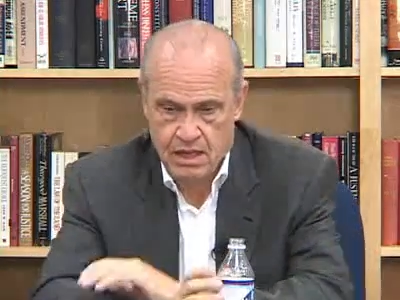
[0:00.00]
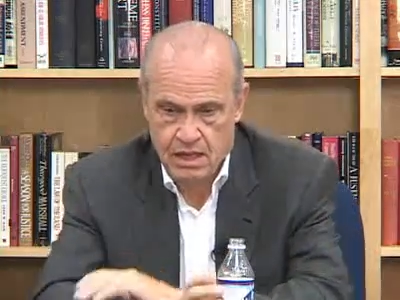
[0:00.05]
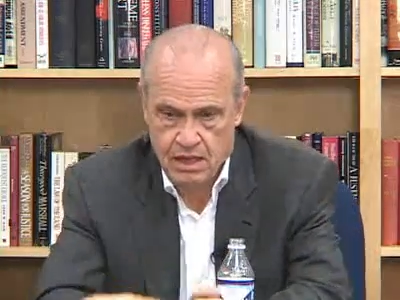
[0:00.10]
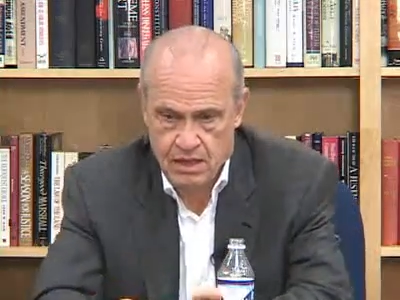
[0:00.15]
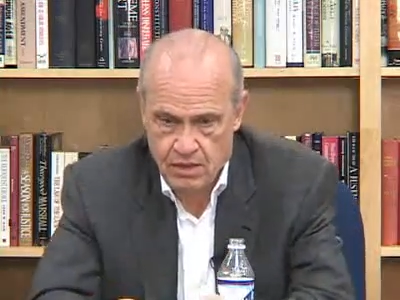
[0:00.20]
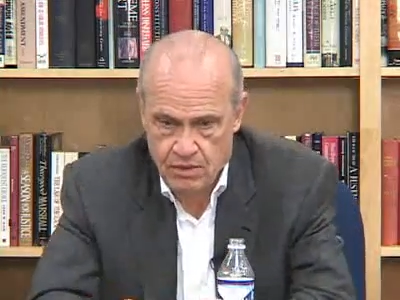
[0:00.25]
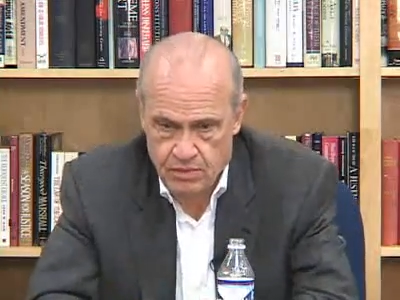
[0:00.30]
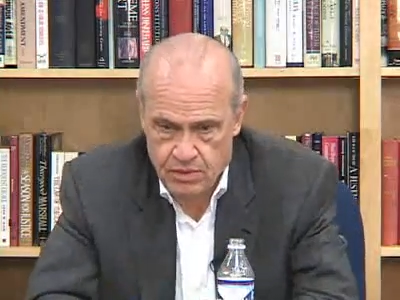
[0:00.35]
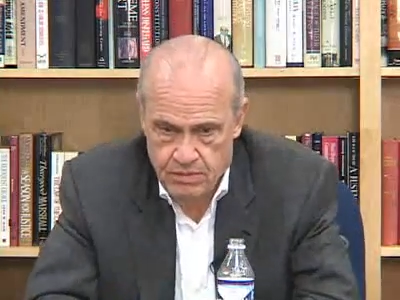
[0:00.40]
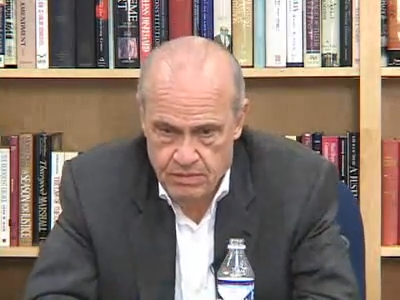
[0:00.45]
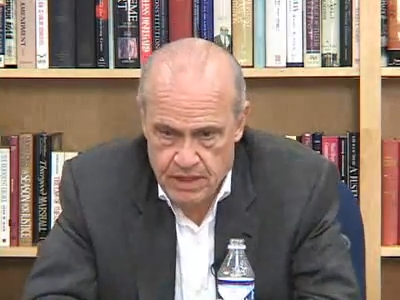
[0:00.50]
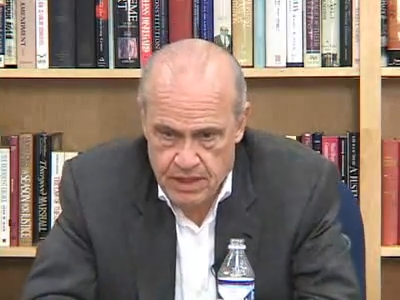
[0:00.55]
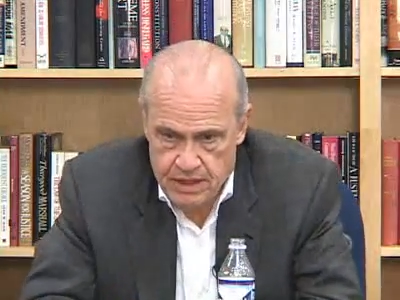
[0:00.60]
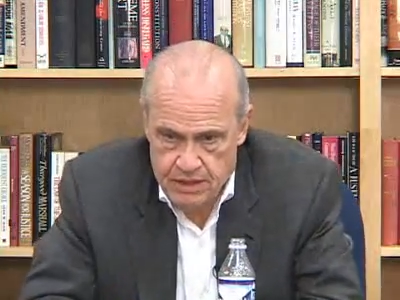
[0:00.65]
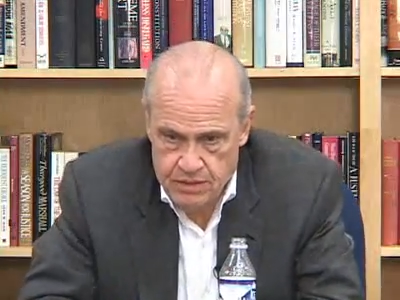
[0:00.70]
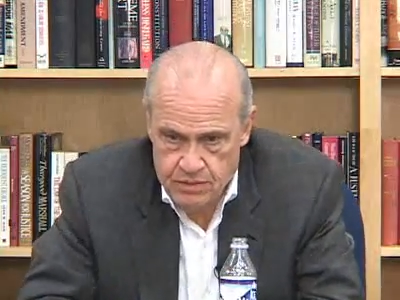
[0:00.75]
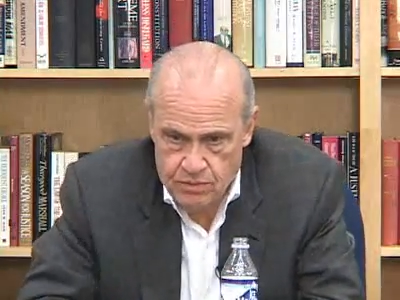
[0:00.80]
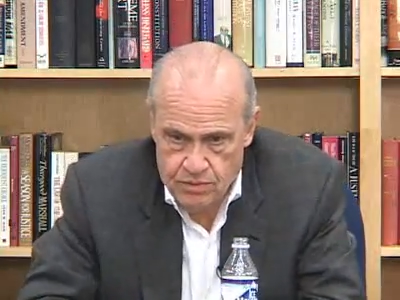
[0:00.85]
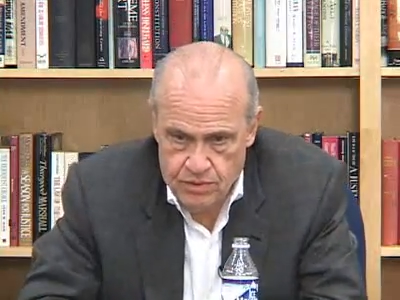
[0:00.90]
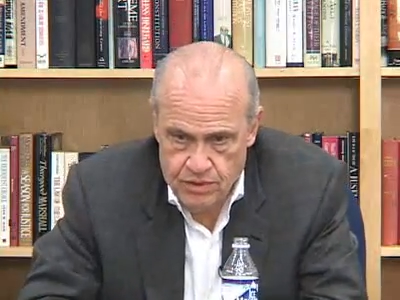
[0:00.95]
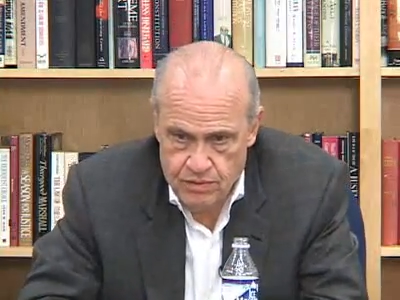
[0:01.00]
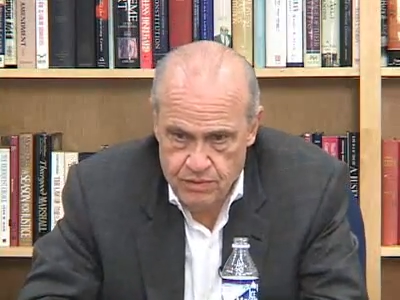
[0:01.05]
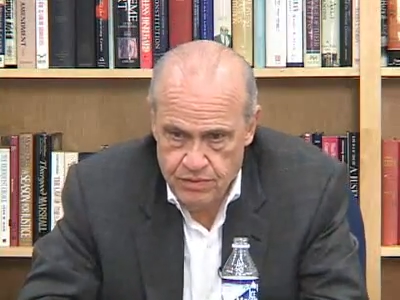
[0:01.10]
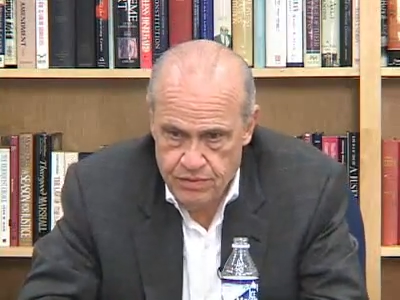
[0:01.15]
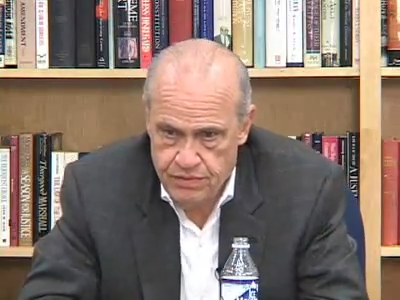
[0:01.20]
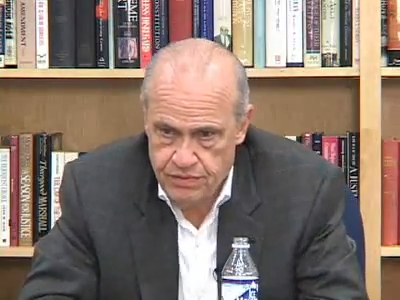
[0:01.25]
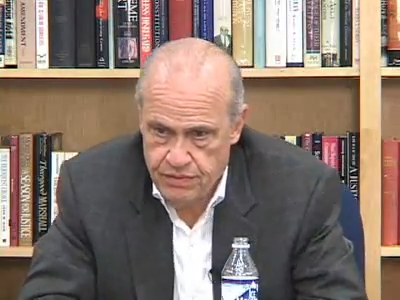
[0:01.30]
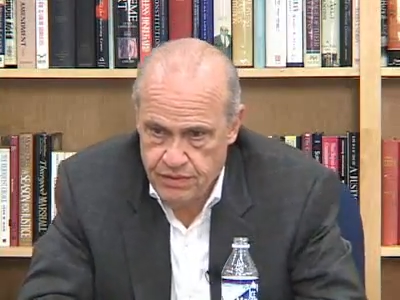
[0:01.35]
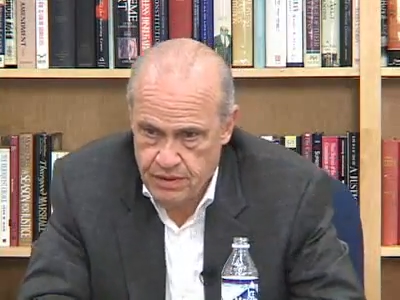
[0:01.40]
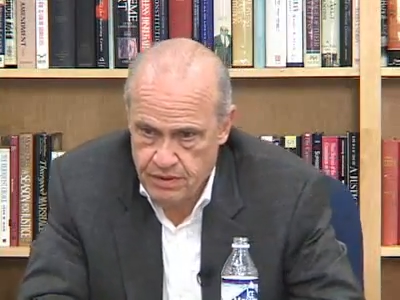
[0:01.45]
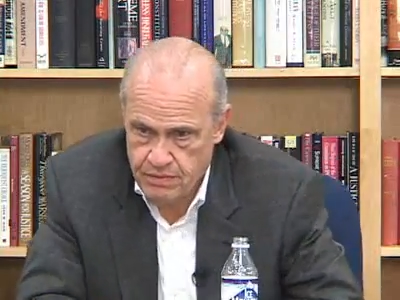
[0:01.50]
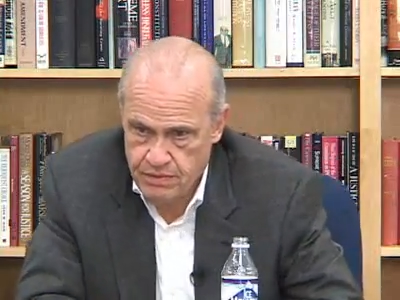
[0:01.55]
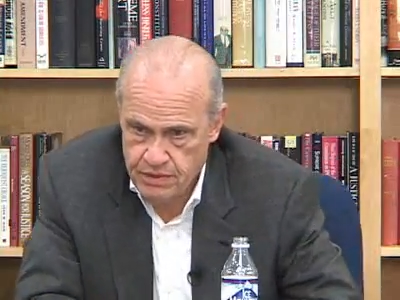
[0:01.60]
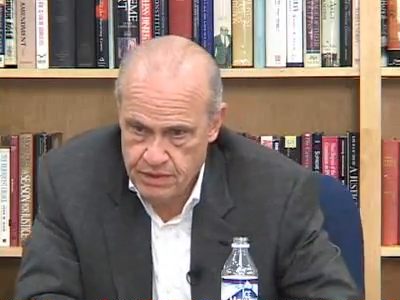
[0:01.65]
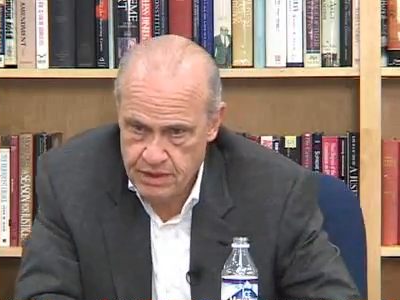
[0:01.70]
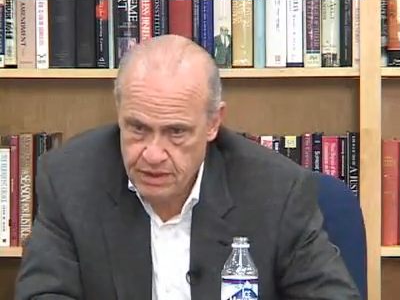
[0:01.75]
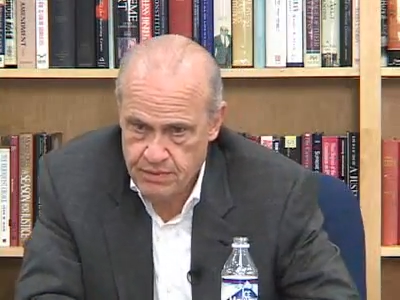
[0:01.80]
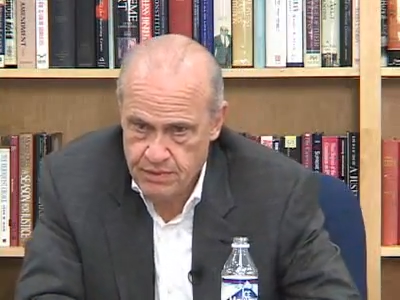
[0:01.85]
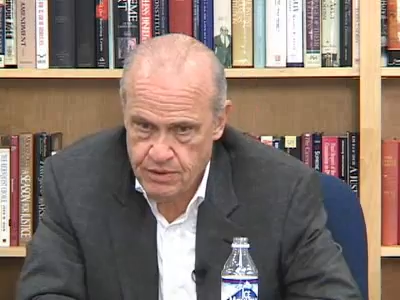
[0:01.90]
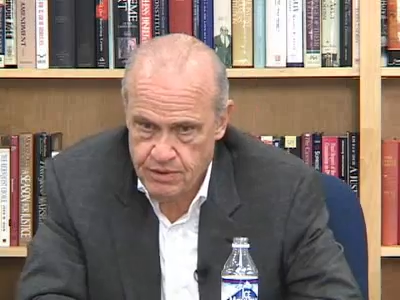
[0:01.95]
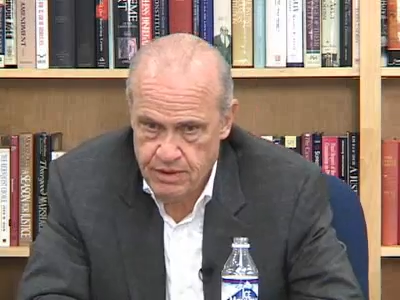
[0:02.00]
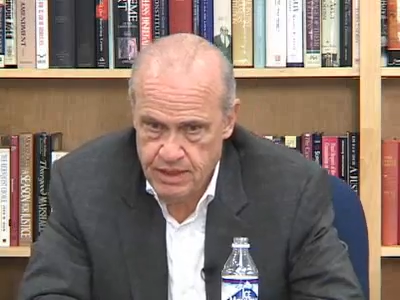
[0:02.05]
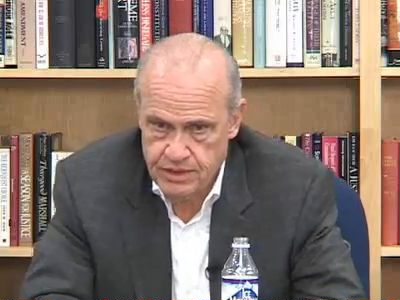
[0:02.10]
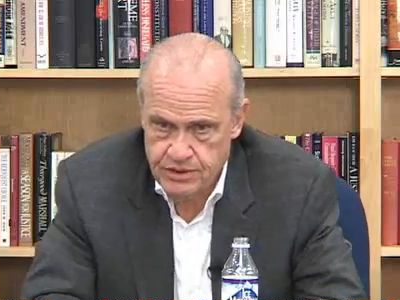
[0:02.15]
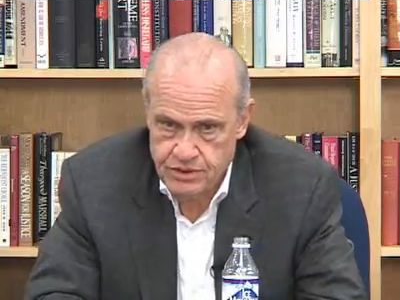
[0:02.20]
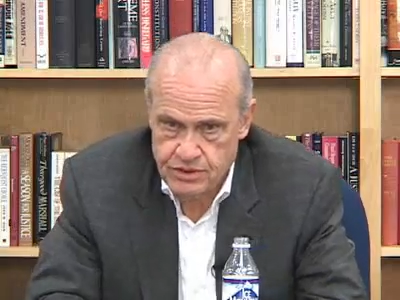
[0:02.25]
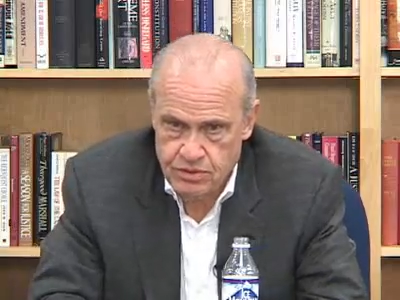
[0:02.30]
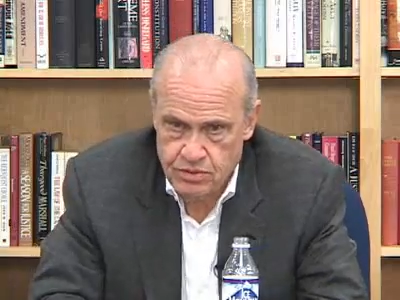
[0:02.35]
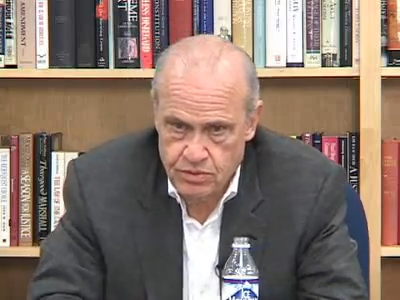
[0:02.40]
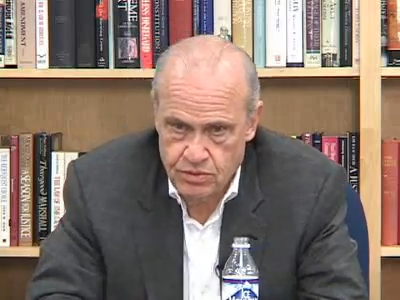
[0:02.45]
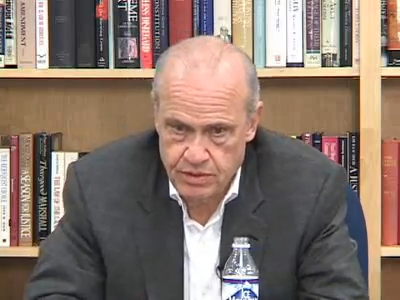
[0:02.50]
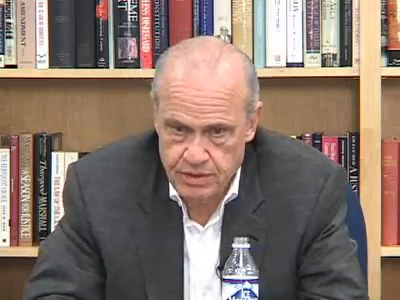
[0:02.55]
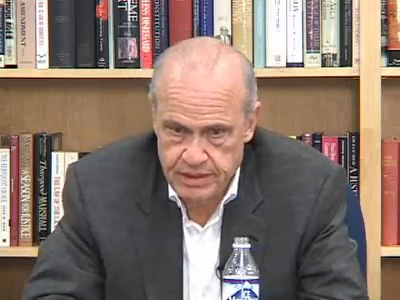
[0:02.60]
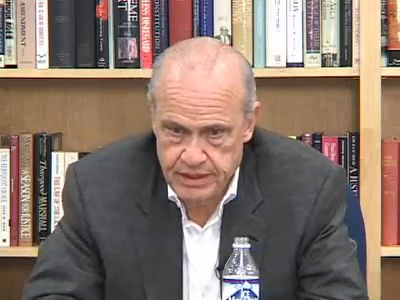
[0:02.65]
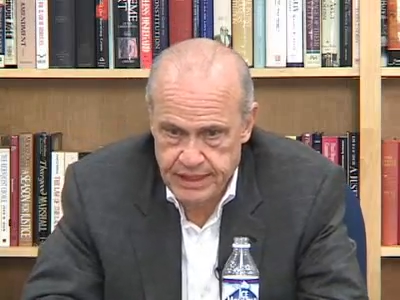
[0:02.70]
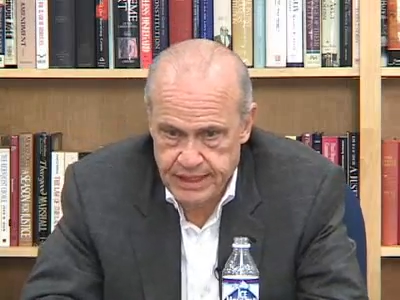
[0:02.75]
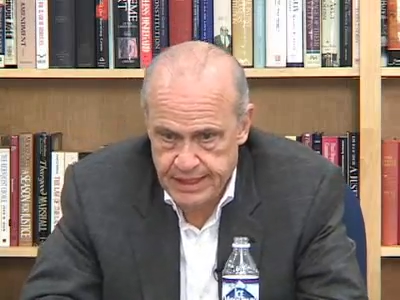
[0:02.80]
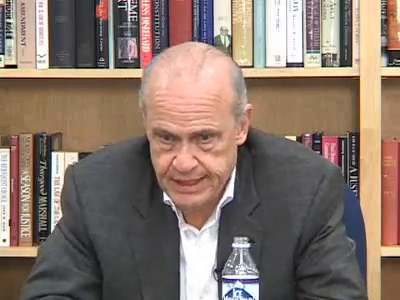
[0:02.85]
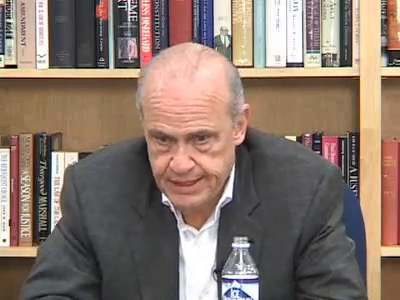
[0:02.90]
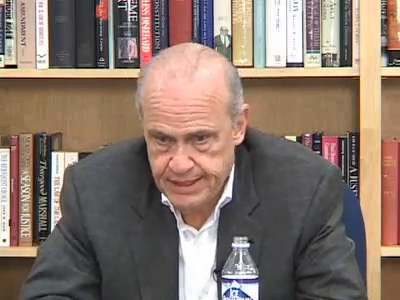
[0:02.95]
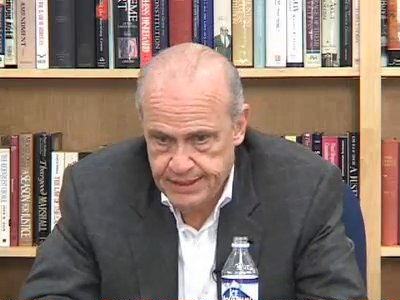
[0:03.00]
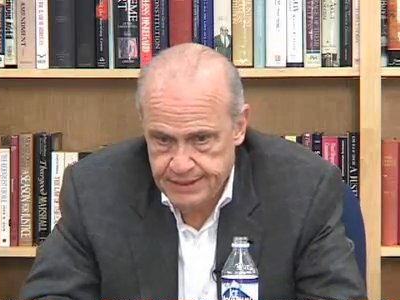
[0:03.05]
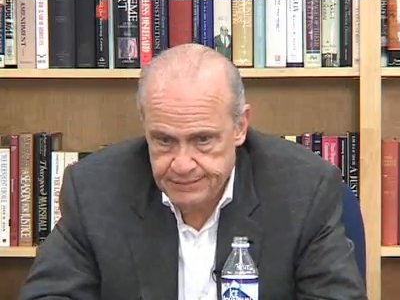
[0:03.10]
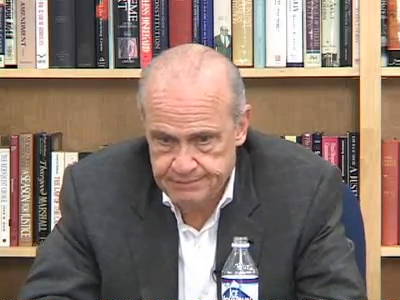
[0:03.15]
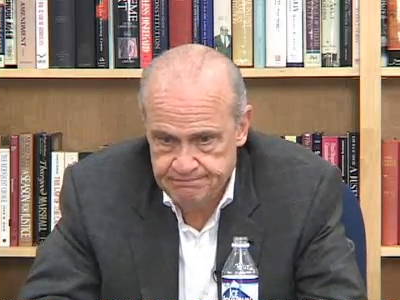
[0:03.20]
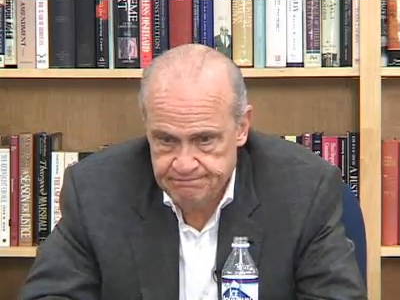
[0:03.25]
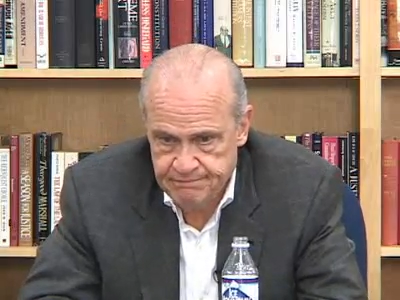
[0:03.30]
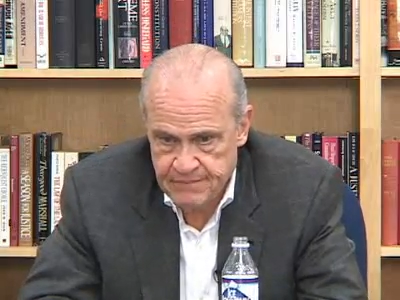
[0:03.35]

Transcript: we could work with the Democrats toward a